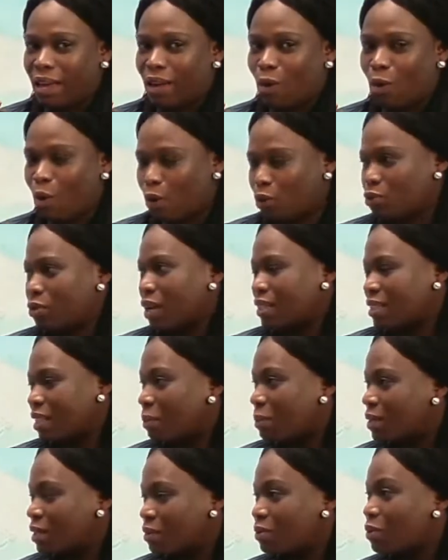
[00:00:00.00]

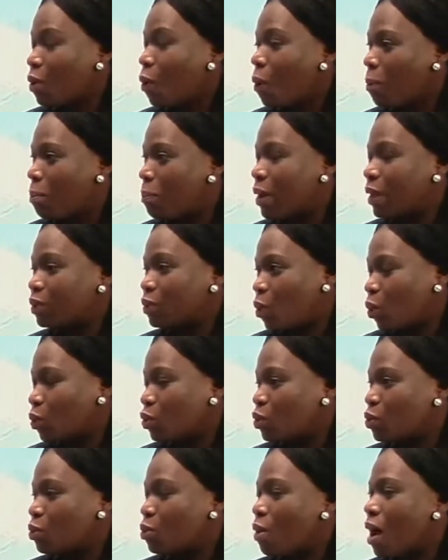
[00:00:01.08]
contraceptives or birth
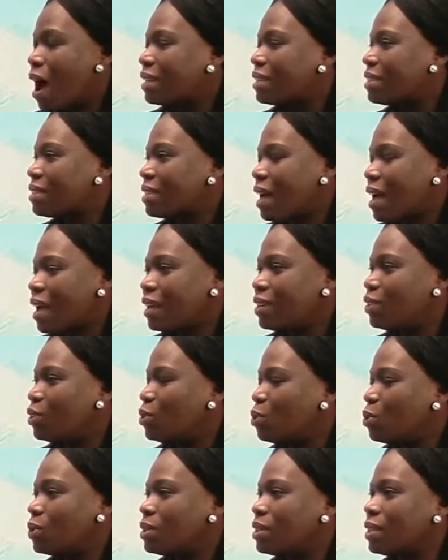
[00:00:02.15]
control, aside
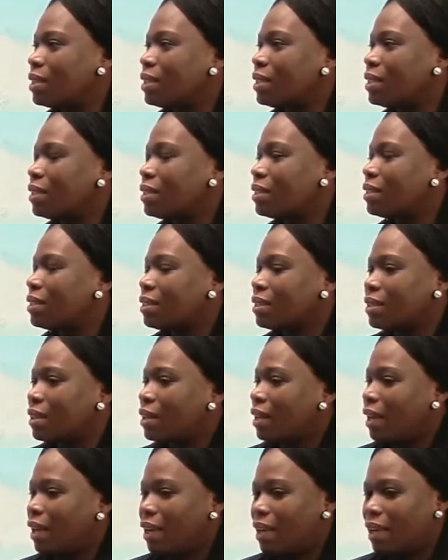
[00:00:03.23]
using
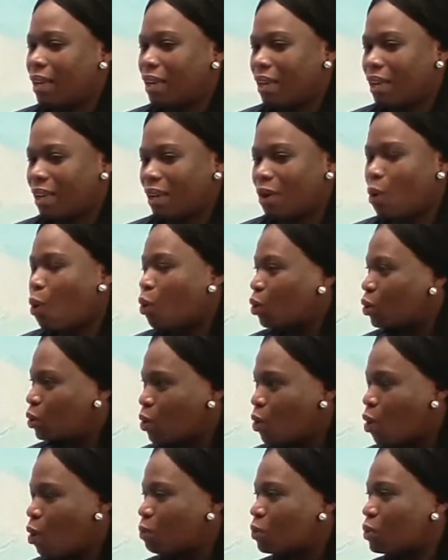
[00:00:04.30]

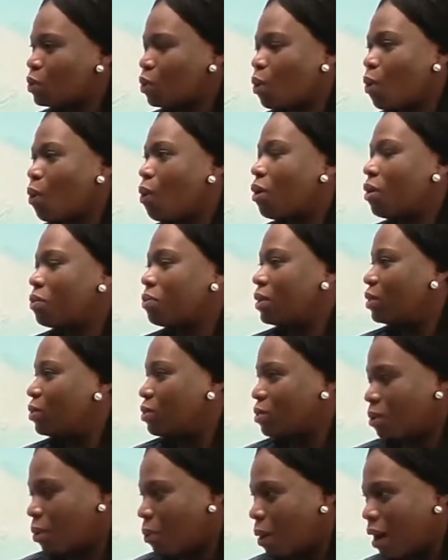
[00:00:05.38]
condoms or
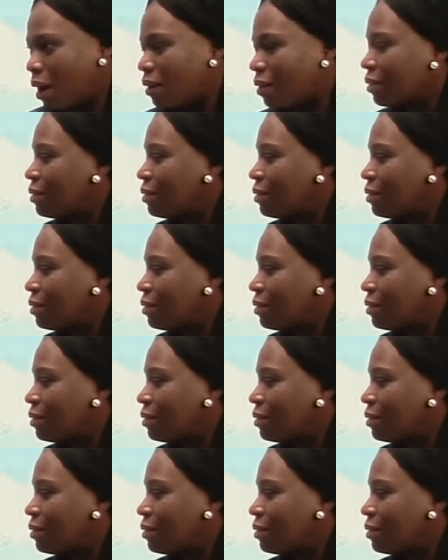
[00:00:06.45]
withdrawal?